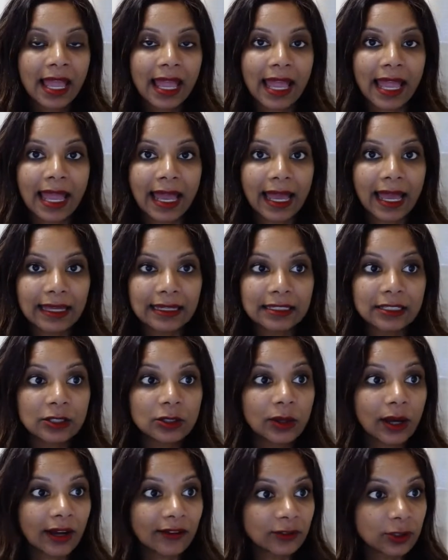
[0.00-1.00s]
And
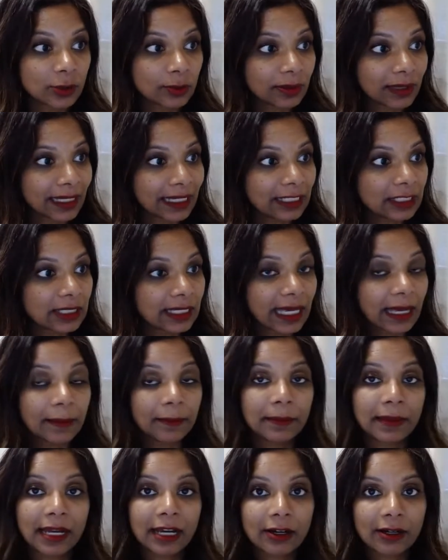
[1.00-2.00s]
you have to plan to get
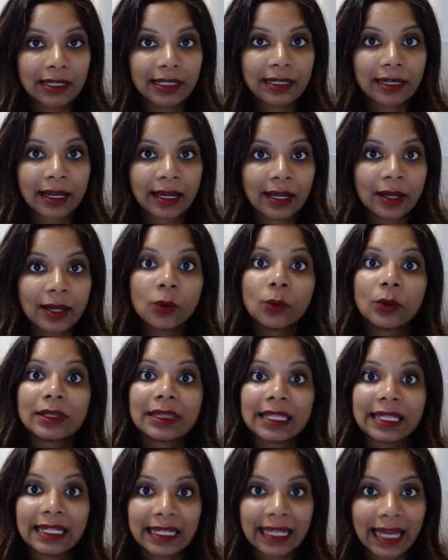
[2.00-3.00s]
married
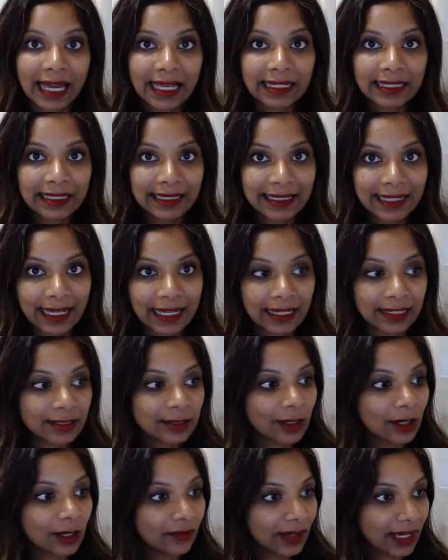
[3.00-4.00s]
within 90 days
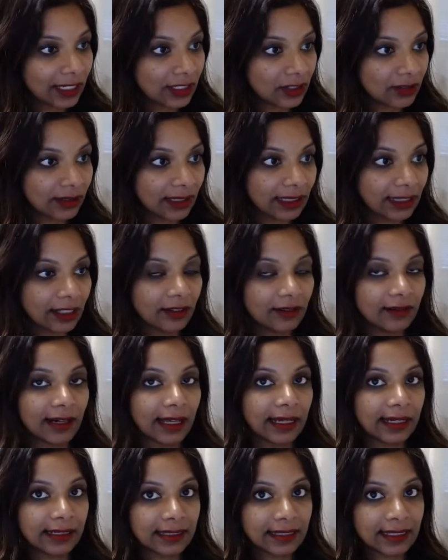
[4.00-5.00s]
of entering the
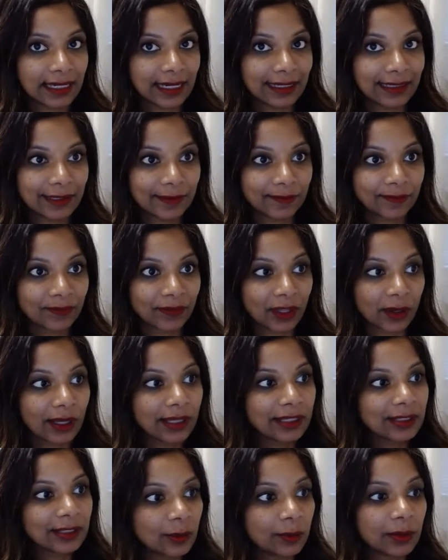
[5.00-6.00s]
United States.
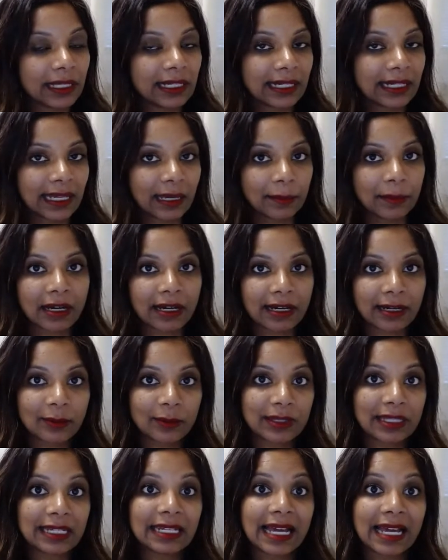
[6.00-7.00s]
Okay, plan to get married
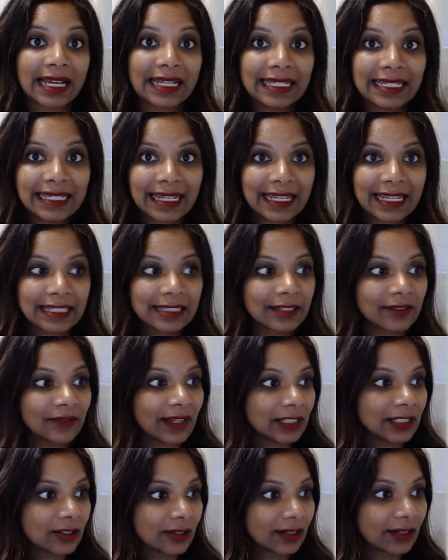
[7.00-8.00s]
within 90 days of
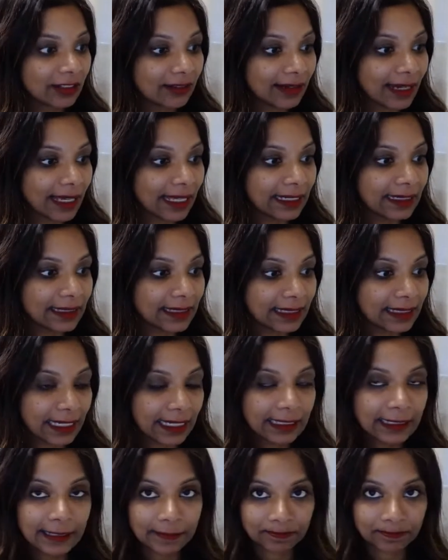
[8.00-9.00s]
entering the United
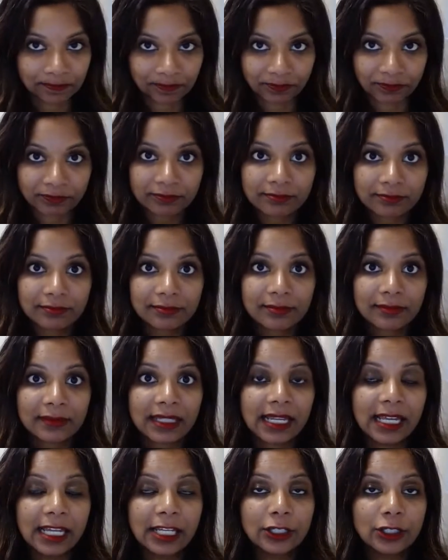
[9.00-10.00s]
States.
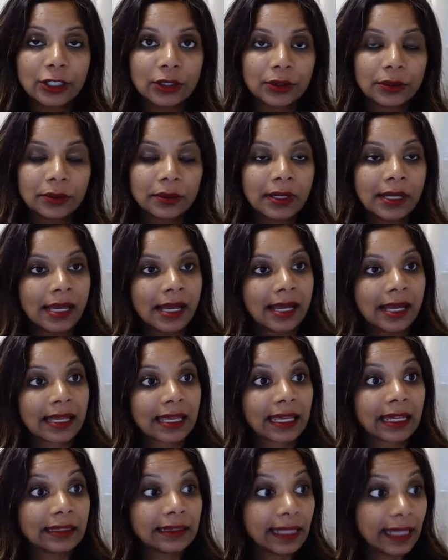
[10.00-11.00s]
And you
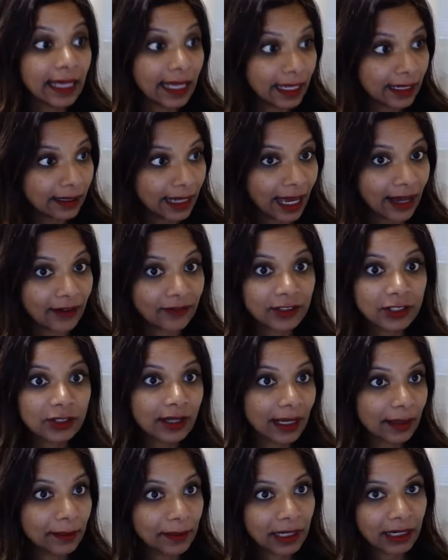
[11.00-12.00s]
can then, after you
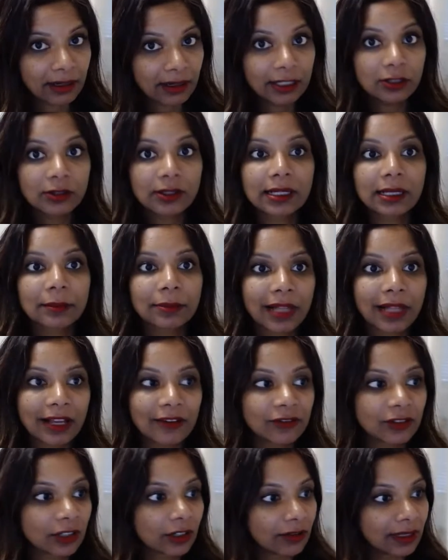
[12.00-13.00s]
get married, you can apply
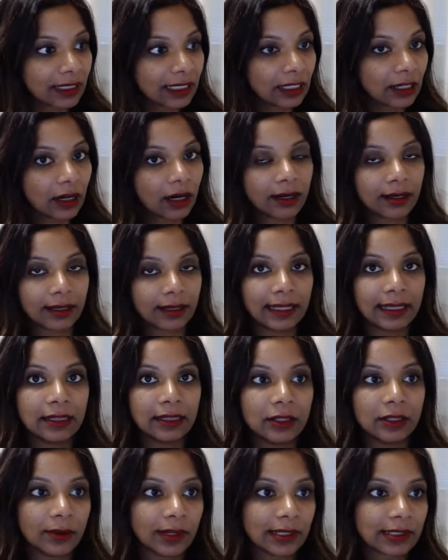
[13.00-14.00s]
for a green card in
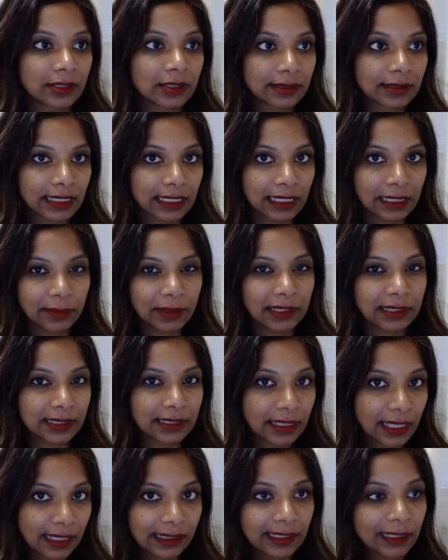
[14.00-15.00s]
the US. So it's going to be a
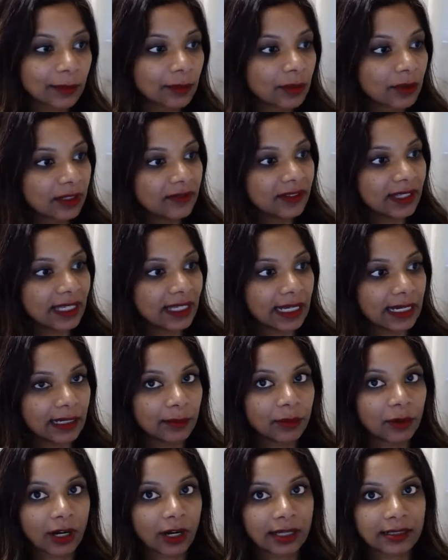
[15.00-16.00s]
slightly
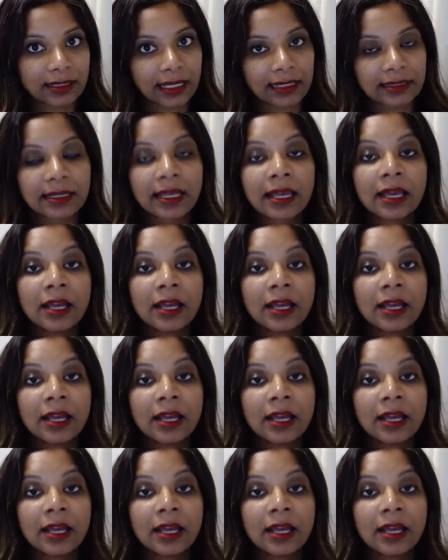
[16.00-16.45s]
abbreviated process